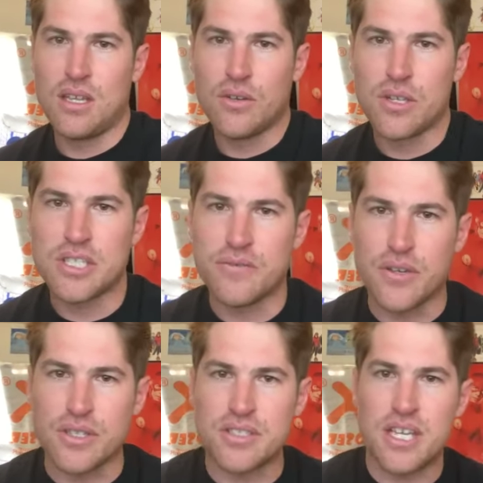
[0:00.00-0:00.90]

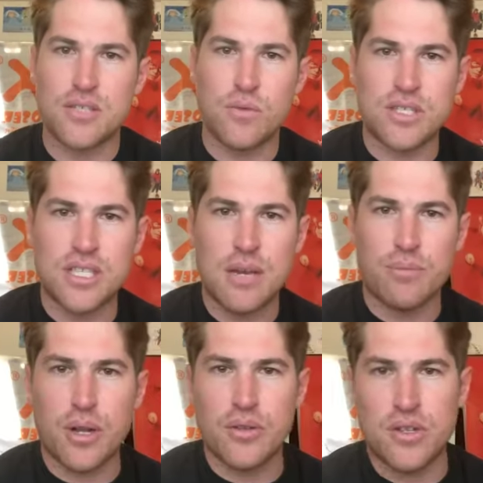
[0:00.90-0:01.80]
Christopher says, what's up,
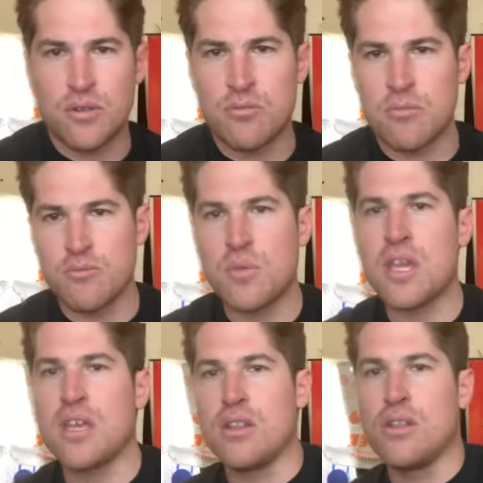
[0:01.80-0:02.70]
bro? Do you remember
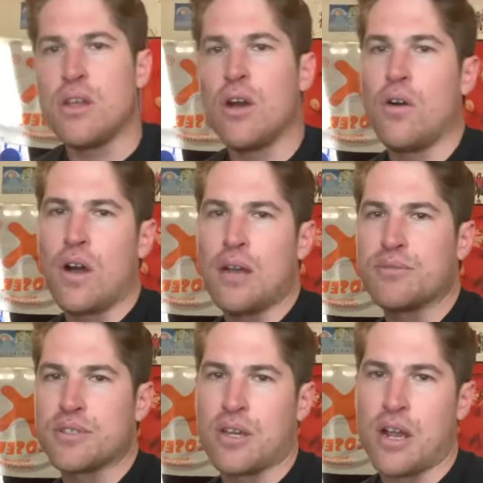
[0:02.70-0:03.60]
me? No, I'm
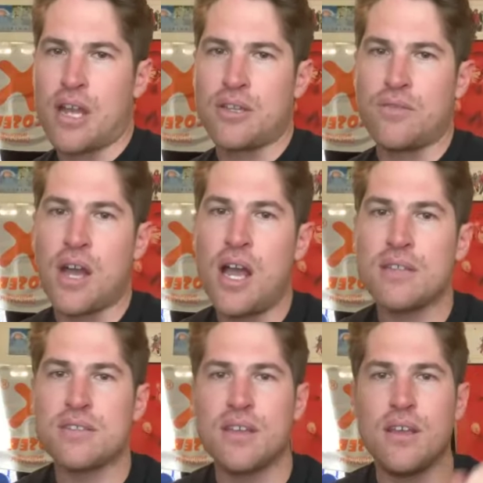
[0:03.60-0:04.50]
sorry, I do
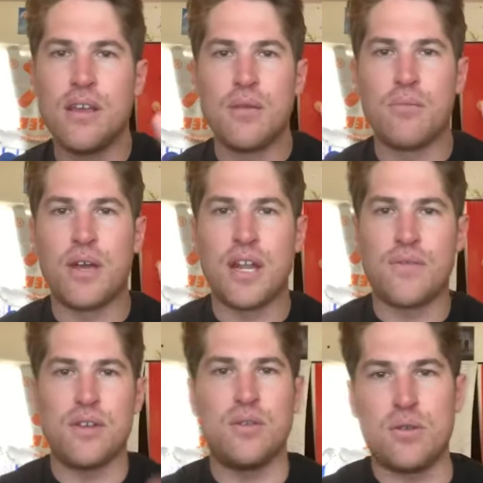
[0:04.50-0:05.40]
not. But
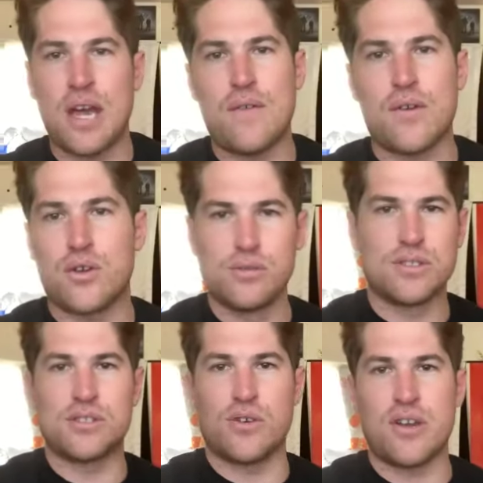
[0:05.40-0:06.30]
if you have a cool
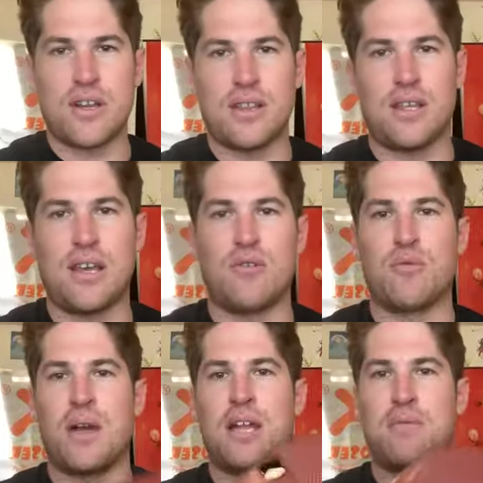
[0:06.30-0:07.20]
story or anything that will
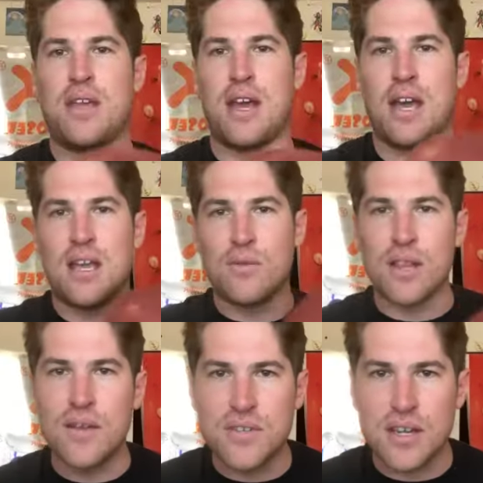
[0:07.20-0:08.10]
remind me, I would
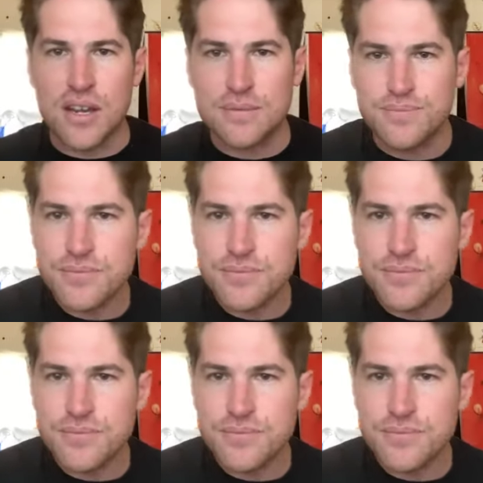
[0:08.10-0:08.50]
love to hear it.